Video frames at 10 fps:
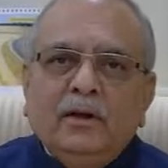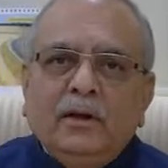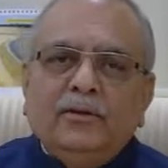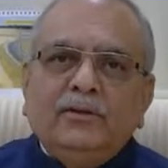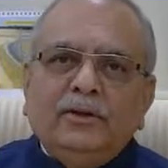
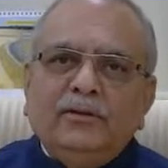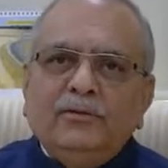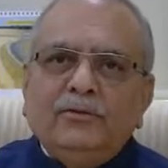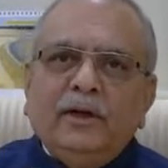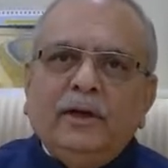Now, this
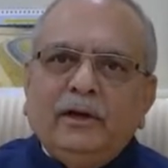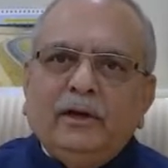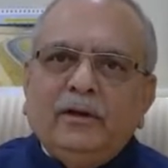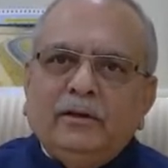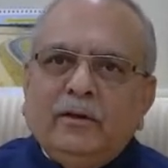is
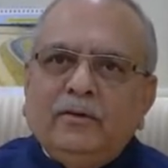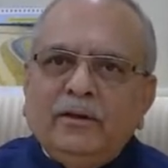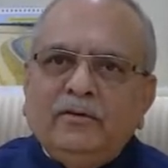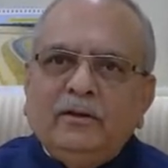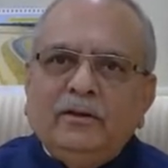where
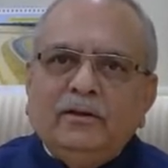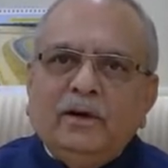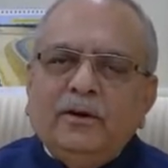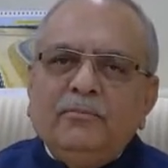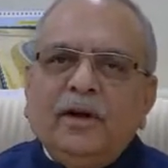obviously
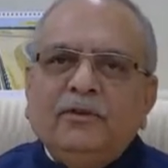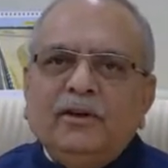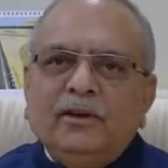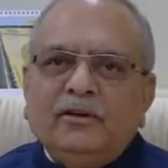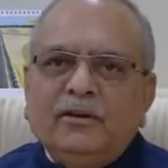the unmanned
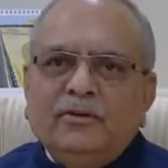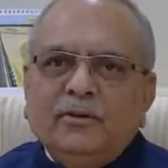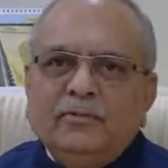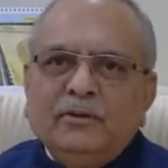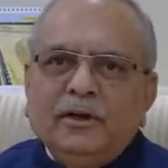sector is
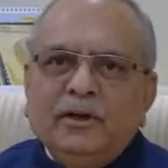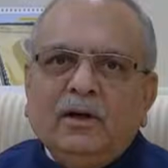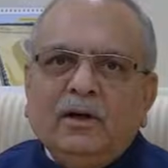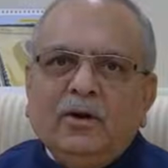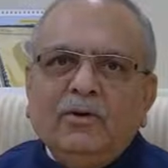coming in.
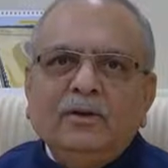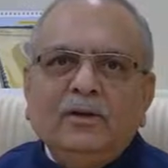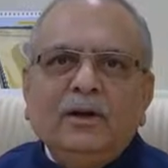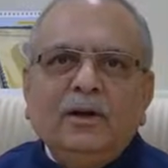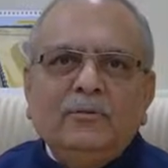Along
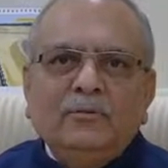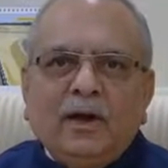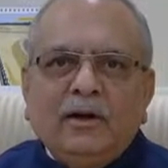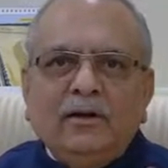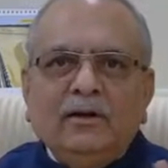with the
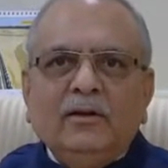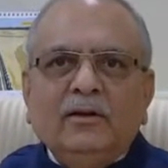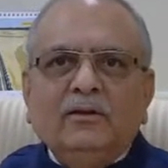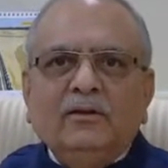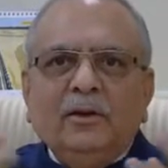unmanned,
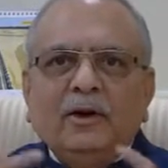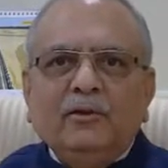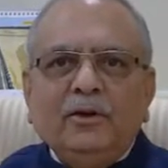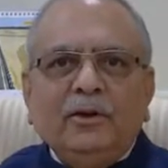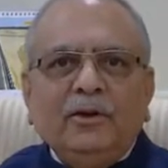the
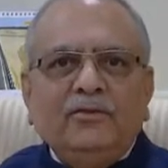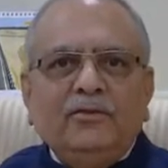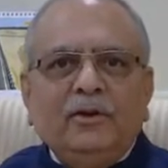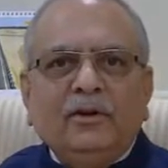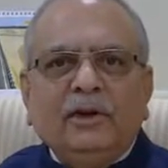
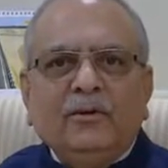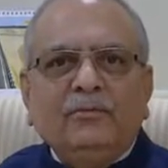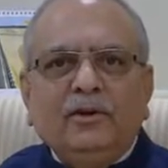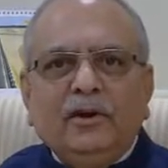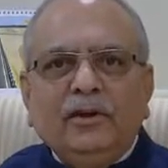communication
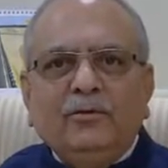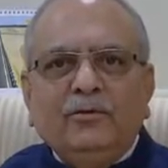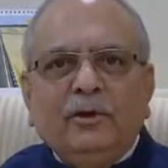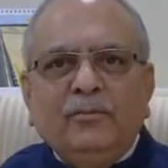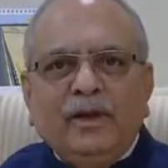keeps getting
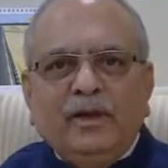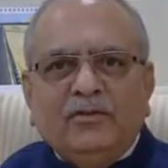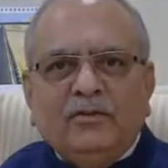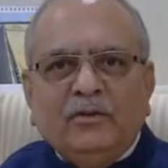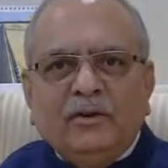to the
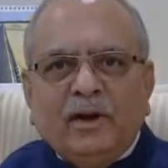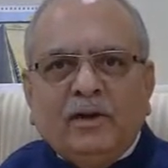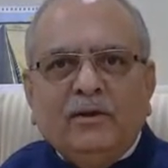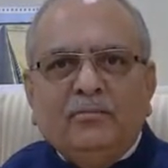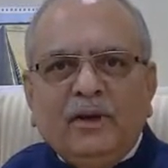base,
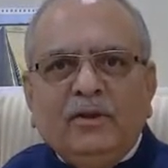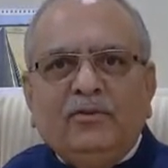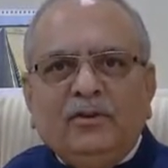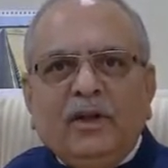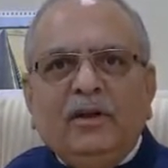and the
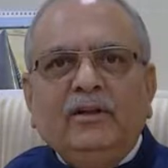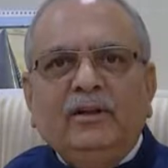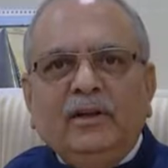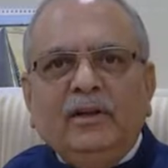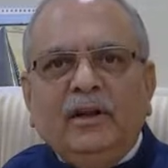base really
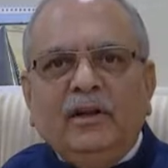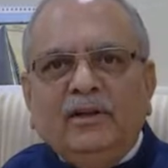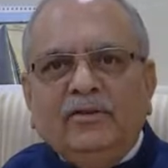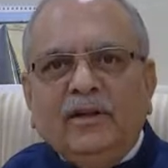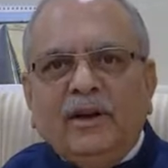then can
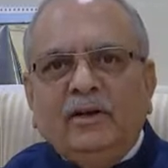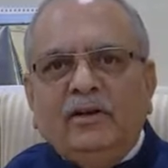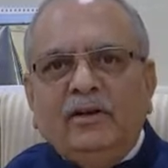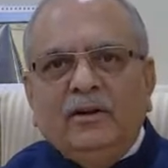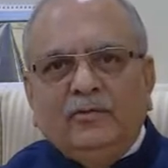decide
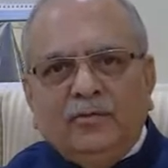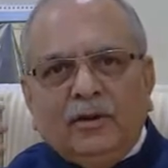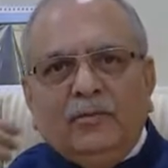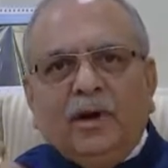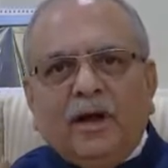
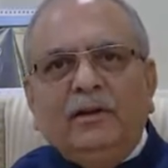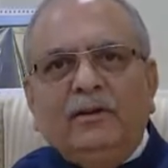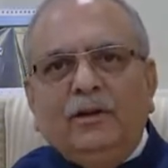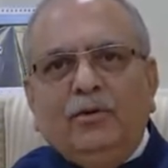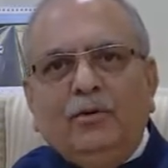with a man
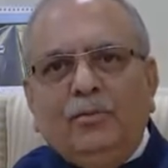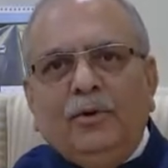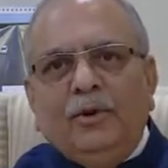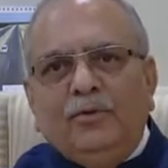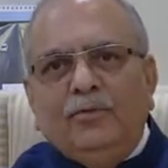in the loop
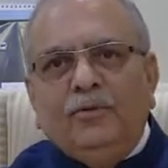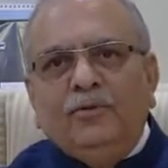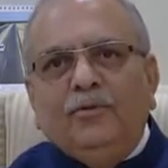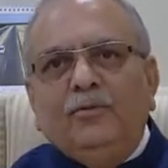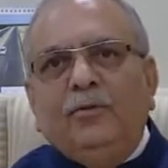
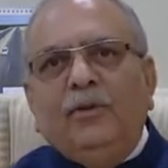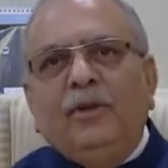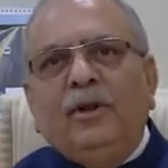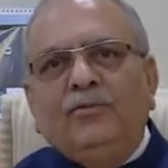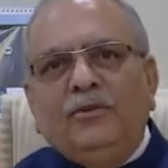which is
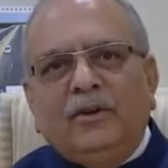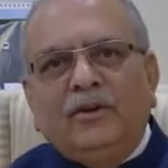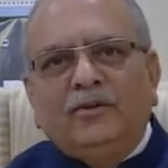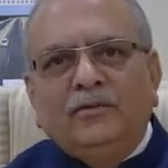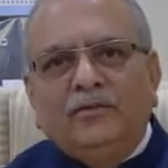more
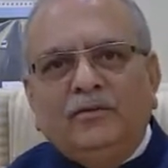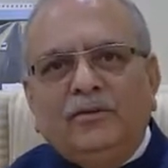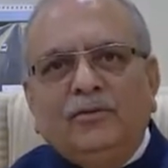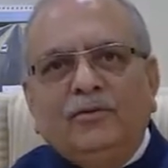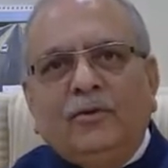dangerous,
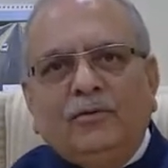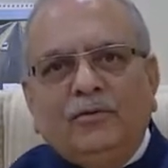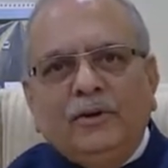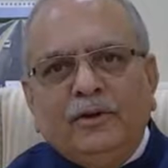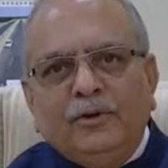which is what
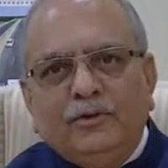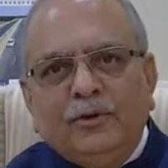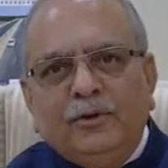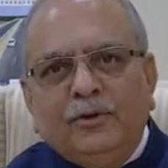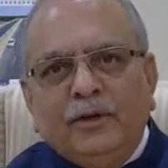we need to
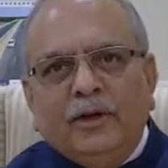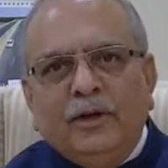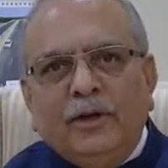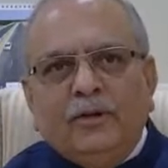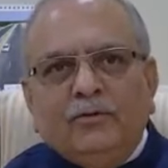be doing.
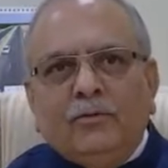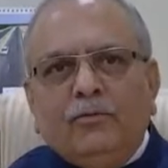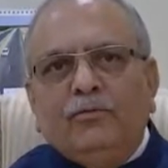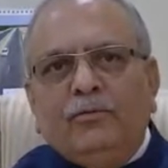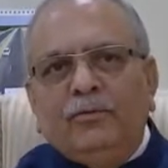
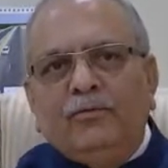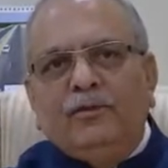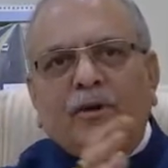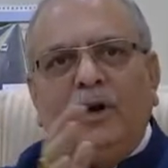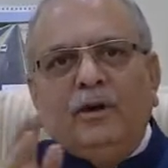So, when we
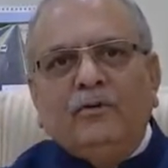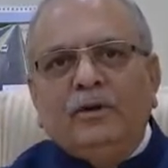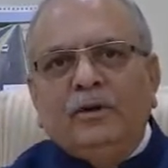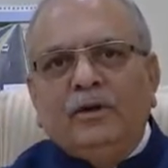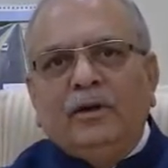start
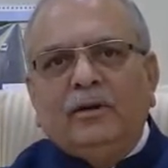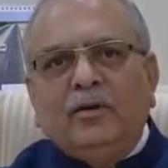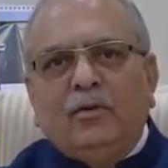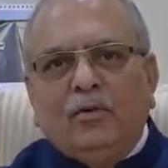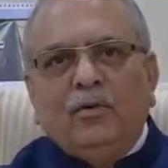looking at the
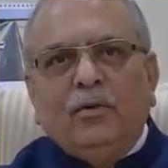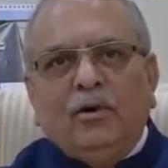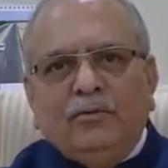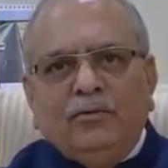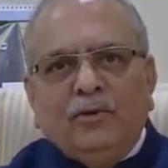whole
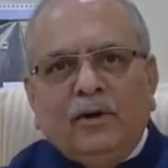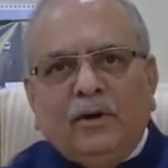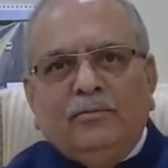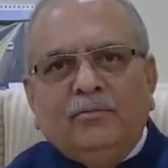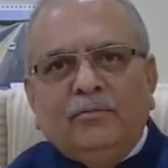of,
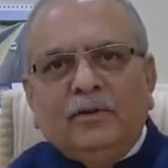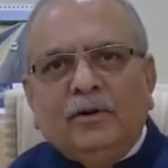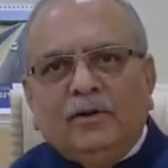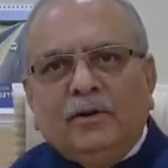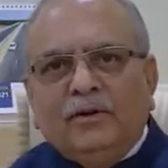
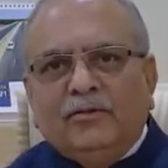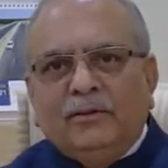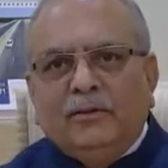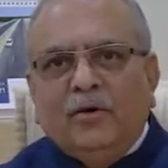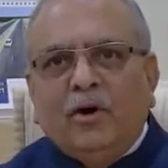let's say,
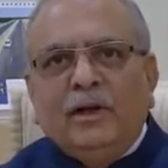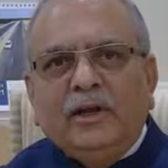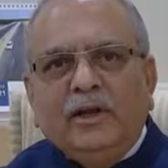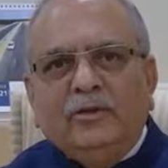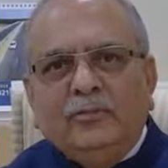the war
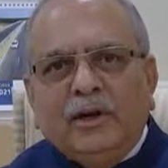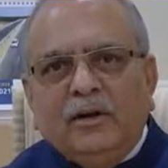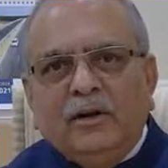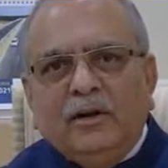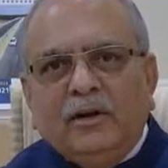
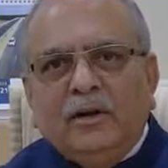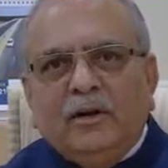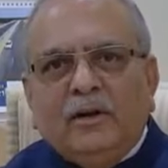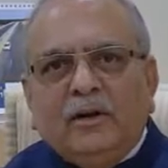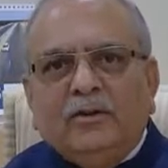engagement,
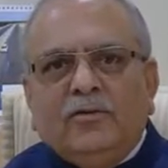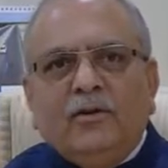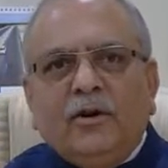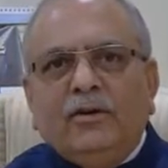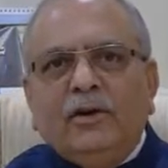it's
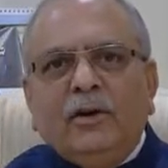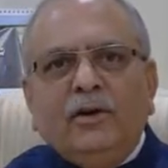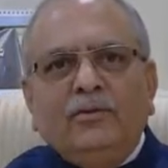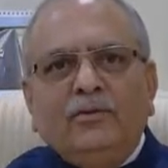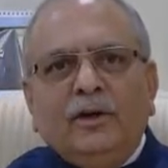not
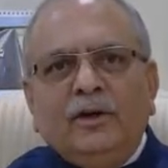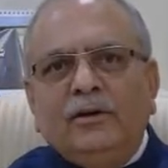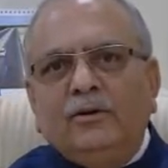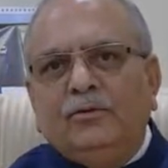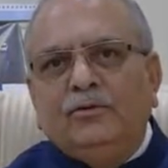really to get
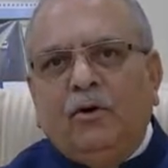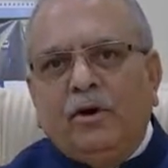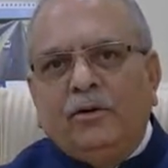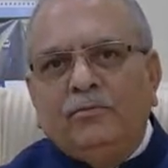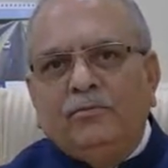into war.